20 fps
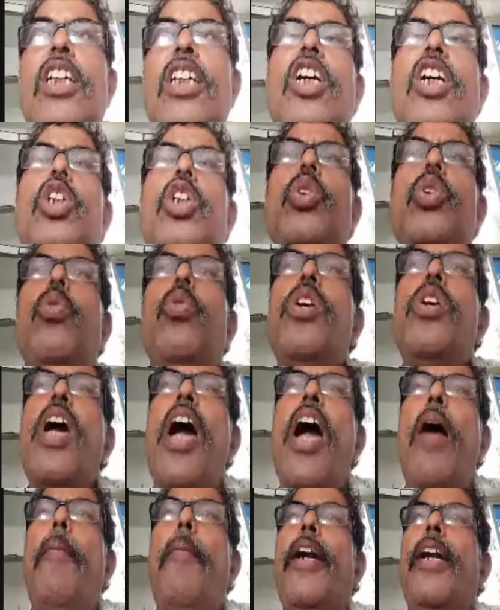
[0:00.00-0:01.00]
So we
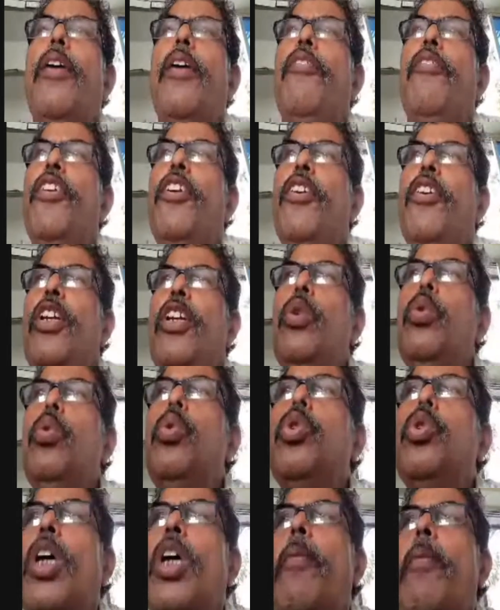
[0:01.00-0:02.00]
have a huge
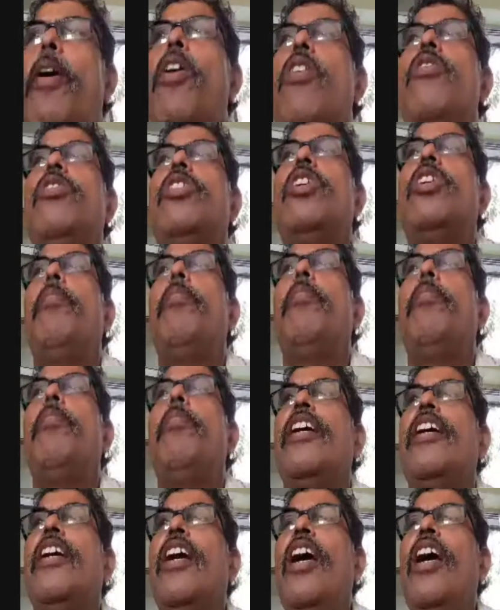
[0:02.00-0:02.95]
amount of lacking.